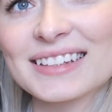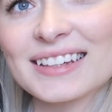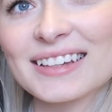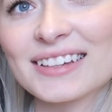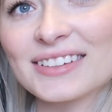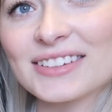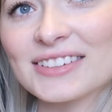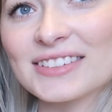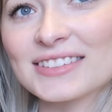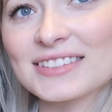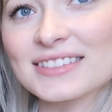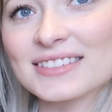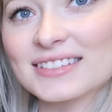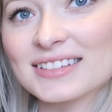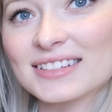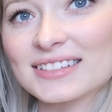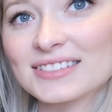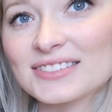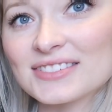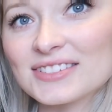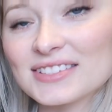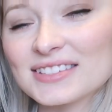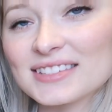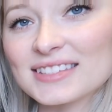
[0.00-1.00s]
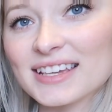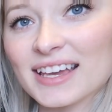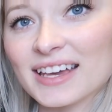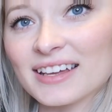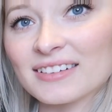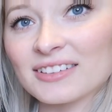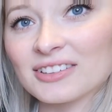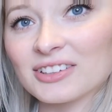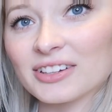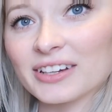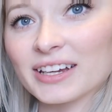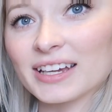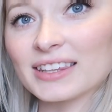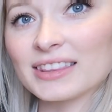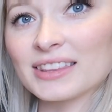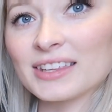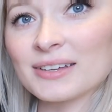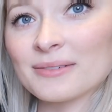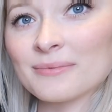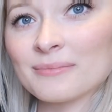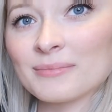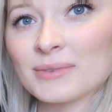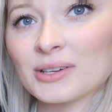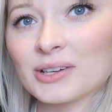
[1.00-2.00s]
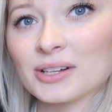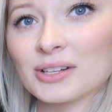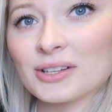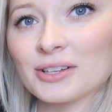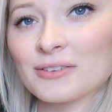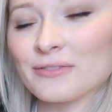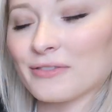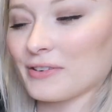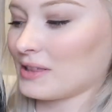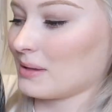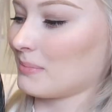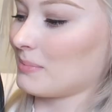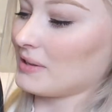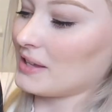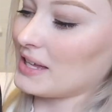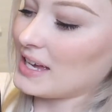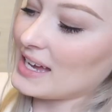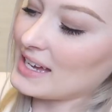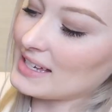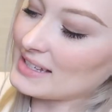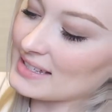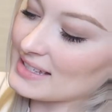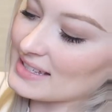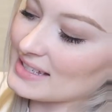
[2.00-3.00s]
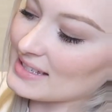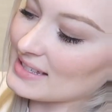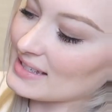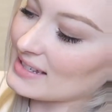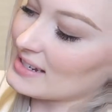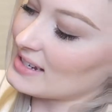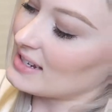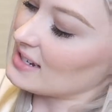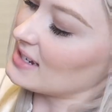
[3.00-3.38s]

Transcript: I can just kind of look at them all over the place.